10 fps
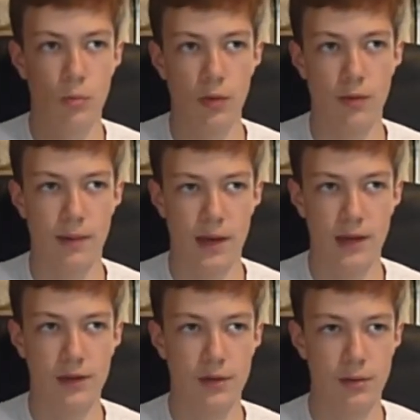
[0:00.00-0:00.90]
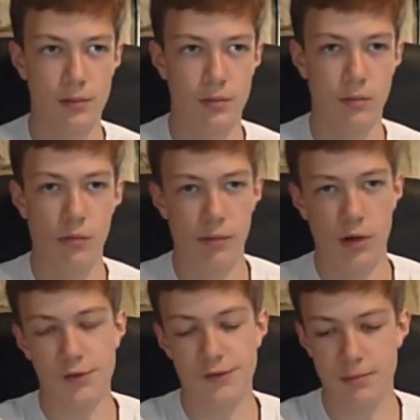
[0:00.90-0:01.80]
one on the back, one
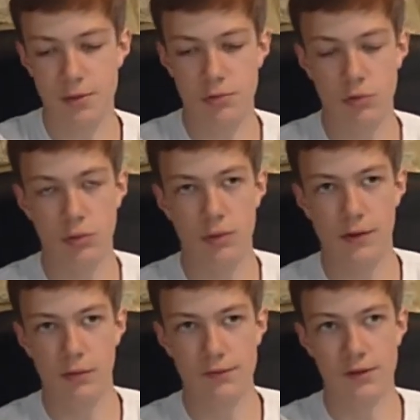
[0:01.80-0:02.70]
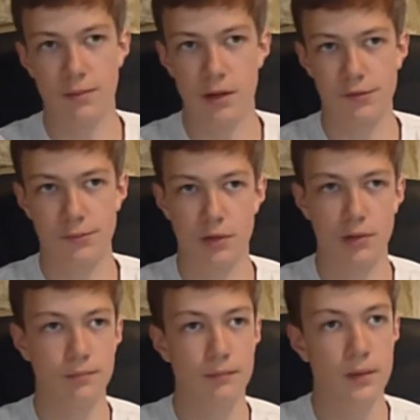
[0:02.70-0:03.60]
behind your CPU cooler, then obviously your power
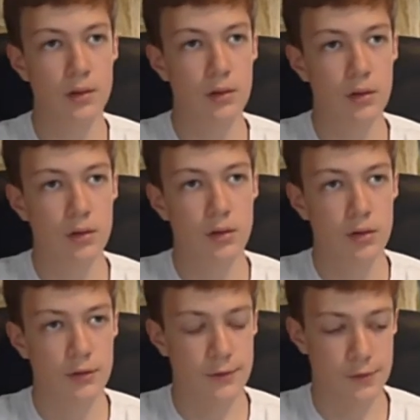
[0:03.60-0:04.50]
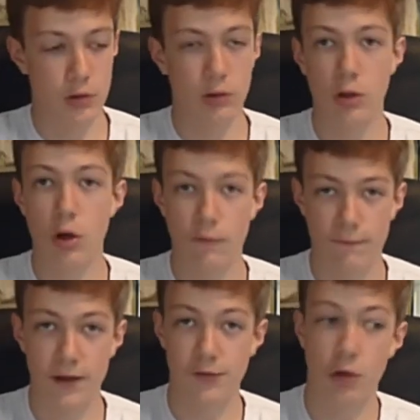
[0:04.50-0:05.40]
supply. So that's a lot
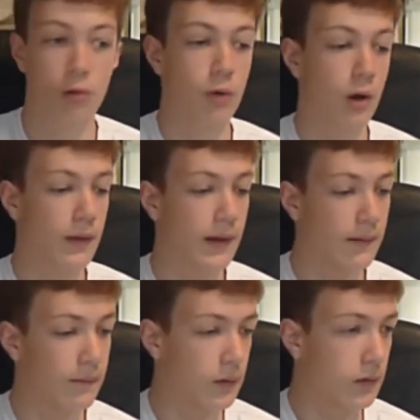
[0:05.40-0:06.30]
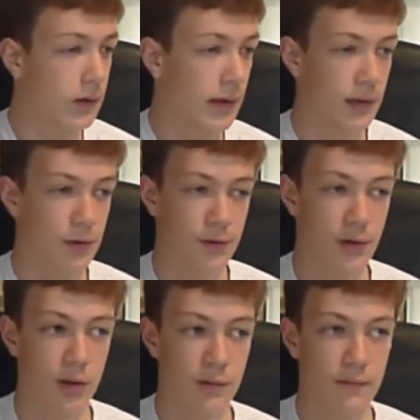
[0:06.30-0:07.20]
of fans going right there,
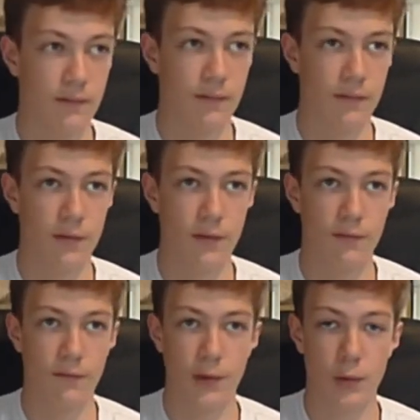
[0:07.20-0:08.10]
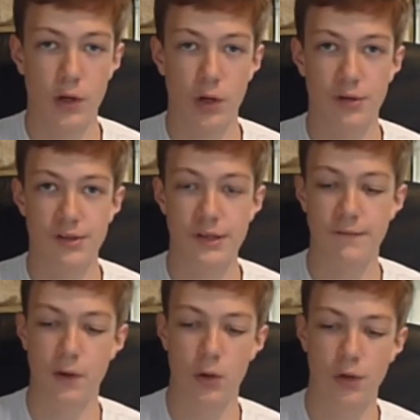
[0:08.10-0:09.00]
and very
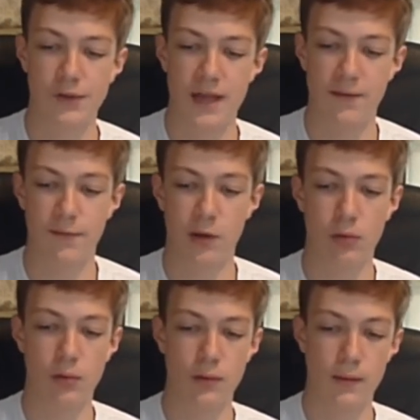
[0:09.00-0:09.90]
nice airflow.